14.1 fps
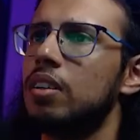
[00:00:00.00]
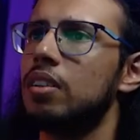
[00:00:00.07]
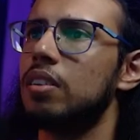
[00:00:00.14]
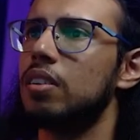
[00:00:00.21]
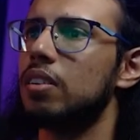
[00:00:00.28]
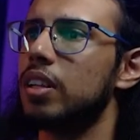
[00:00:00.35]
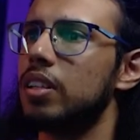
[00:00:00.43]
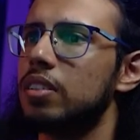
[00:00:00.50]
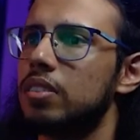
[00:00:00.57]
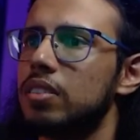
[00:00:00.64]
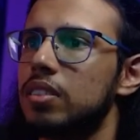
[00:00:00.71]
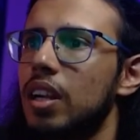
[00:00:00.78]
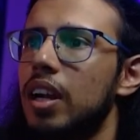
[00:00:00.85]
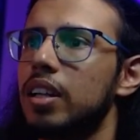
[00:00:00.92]
Alright, it's
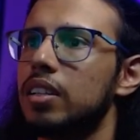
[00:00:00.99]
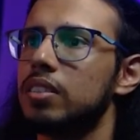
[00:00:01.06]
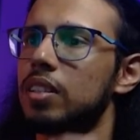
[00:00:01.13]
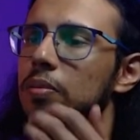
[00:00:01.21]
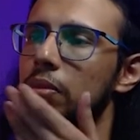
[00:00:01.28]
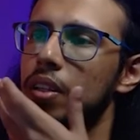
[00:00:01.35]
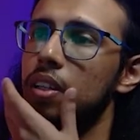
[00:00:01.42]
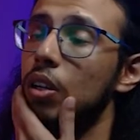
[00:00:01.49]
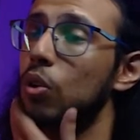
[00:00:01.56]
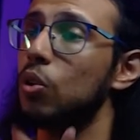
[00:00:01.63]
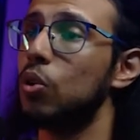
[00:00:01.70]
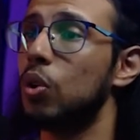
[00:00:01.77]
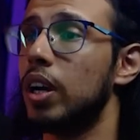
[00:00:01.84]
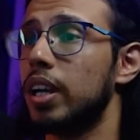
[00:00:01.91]
starting something, and
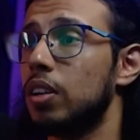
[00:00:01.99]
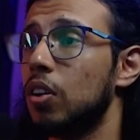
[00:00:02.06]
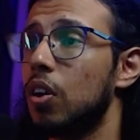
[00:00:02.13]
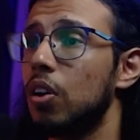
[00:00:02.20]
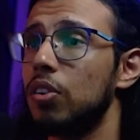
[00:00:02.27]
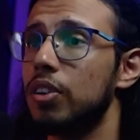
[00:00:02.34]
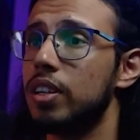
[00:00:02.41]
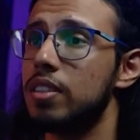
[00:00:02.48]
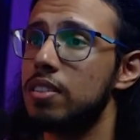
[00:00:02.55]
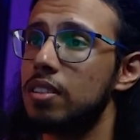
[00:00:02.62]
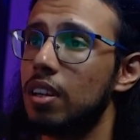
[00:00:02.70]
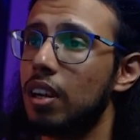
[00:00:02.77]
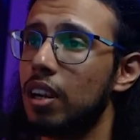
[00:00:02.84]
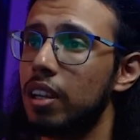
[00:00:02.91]
oh, I can already
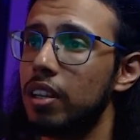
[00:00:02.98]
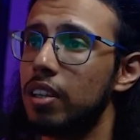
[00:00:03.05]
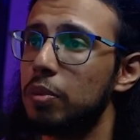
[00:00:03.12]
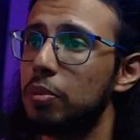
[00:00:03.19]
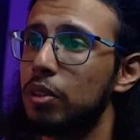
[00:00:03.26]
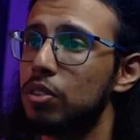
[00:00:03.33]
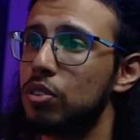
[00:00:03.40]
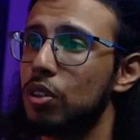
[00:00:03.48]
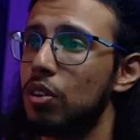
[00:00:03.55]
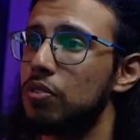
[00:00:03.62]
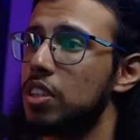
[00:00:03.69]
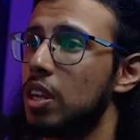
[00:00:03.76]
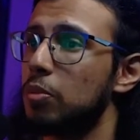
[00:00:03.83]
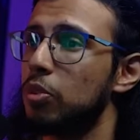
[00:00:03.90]
see a clearer picture of
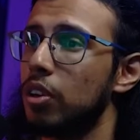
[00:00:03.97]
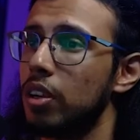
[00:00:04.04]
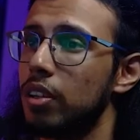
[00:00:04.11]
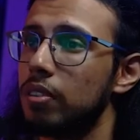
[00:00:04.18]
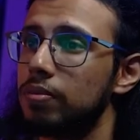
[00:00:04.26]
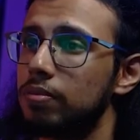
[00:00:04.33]
samurai.